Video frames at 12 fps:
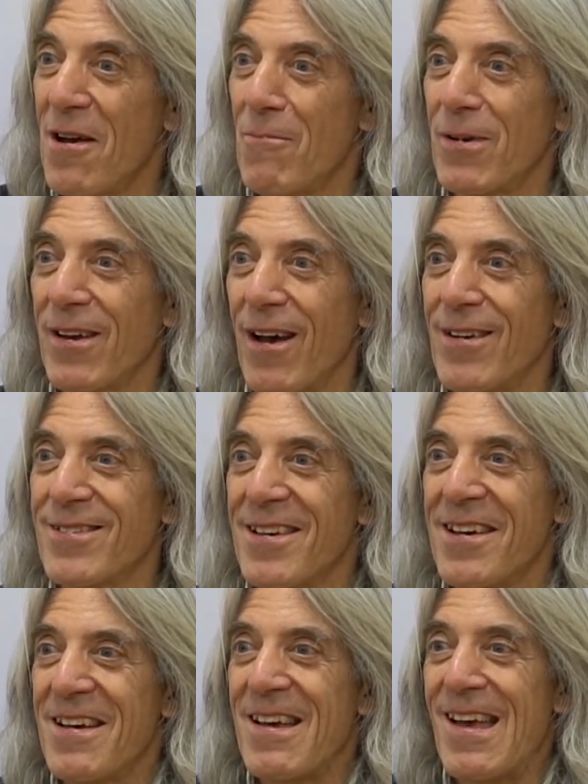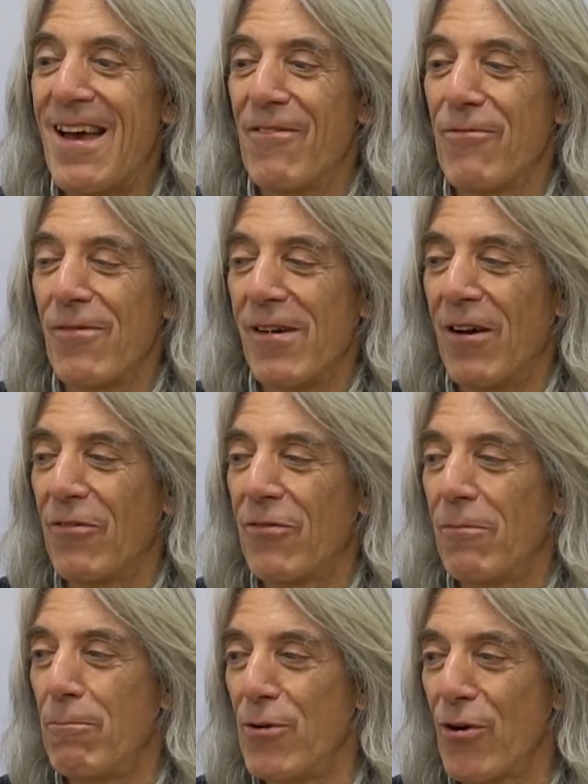Because
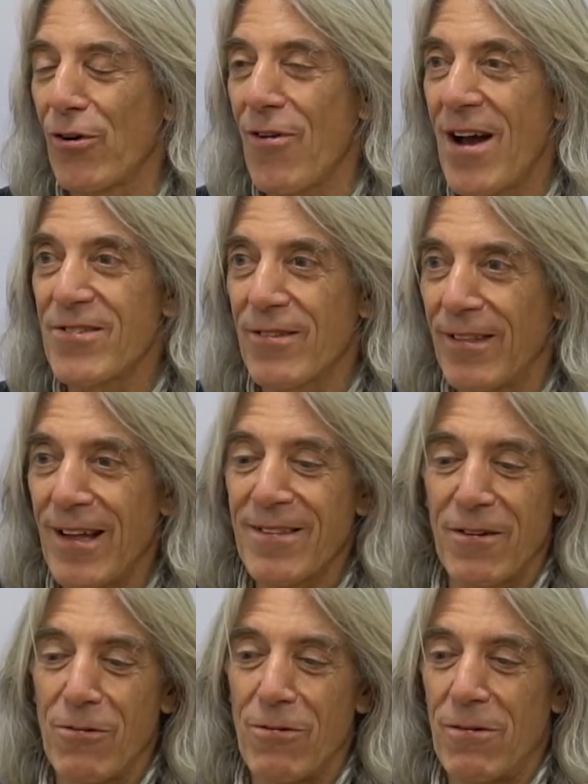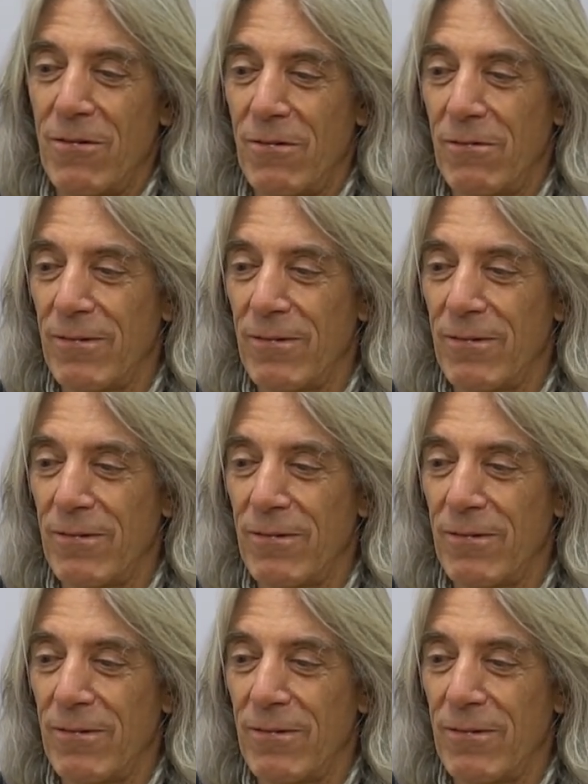if bureaucrats let the